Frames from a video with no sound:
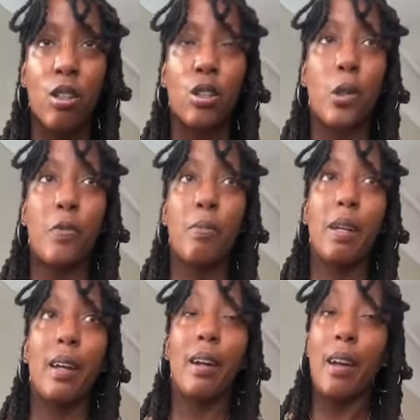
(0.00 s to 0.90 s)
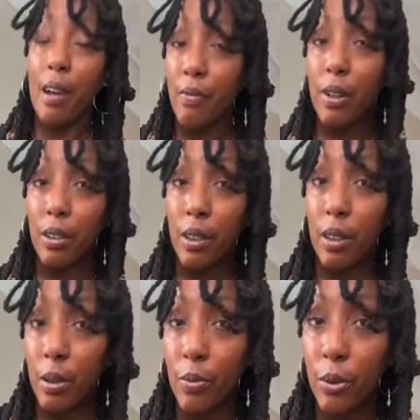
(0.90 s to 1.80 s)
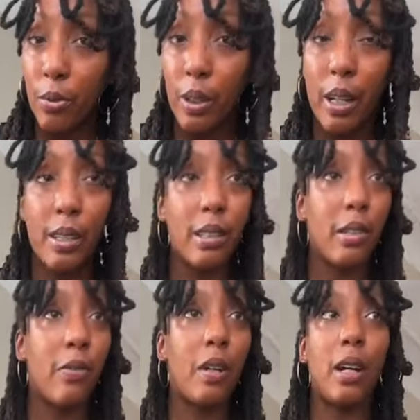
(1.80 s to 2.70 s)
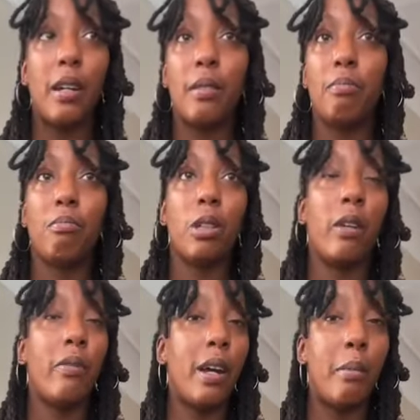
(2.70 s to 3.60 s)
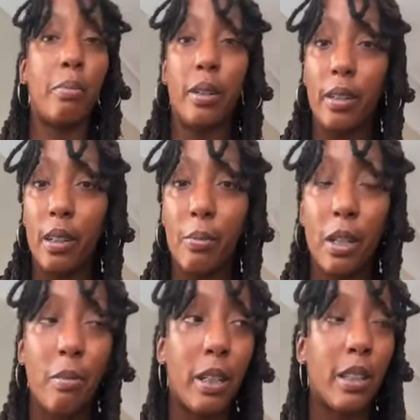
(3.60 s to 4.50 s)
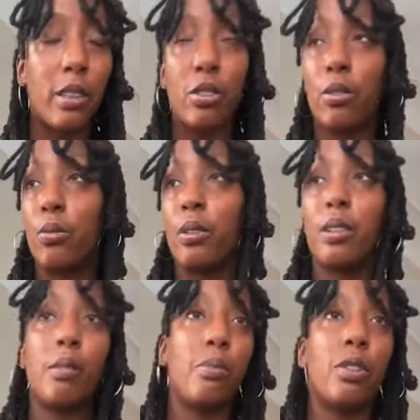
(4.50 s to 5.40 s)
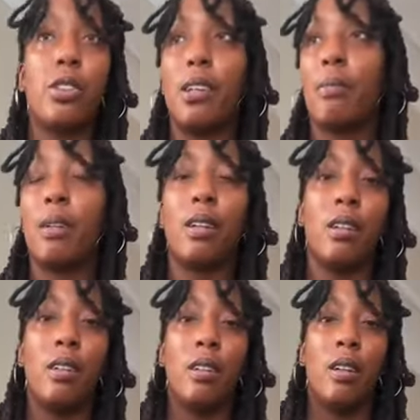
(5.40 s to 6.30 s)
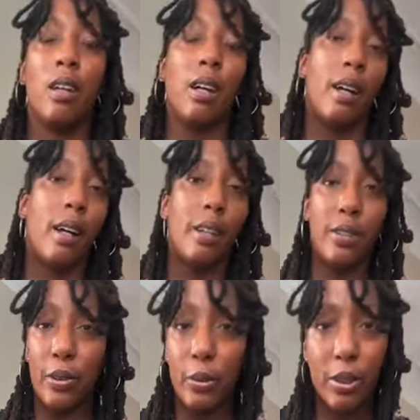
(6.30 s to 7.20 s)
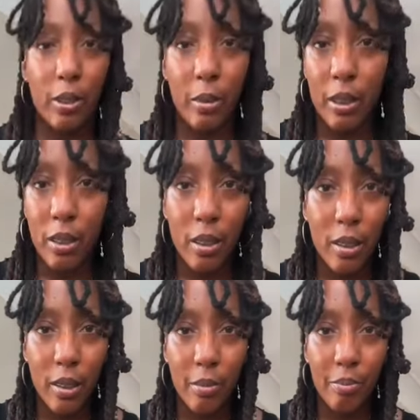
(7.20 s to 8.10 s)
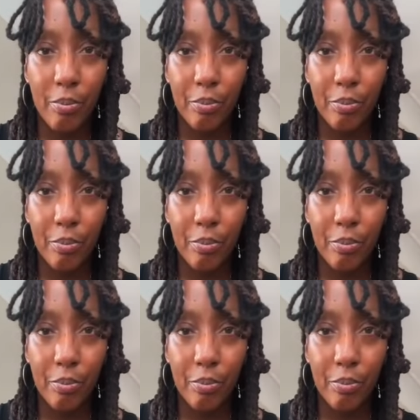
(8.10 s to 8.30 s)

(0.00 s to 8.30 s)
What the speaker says: So for me, I have found it helpful that whenever I had a breakup and I'm like, this dude didn't appreciate me, I just wasted my time.